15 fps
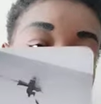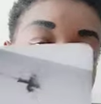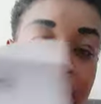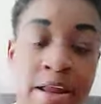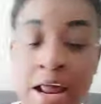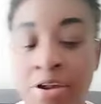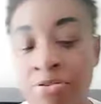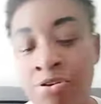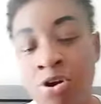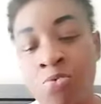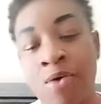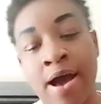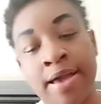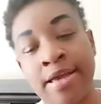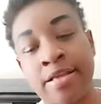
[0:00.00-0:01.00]
And I don't know
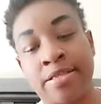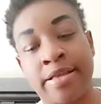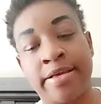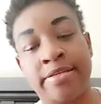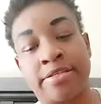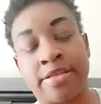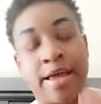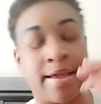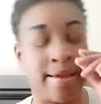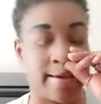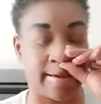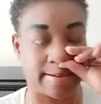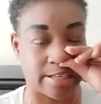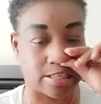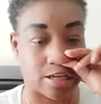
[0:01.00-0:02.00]
why he thinks that he
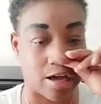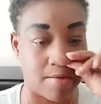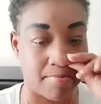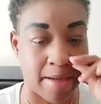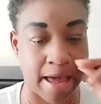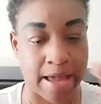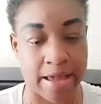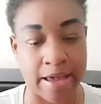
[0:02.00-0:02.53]
can just come back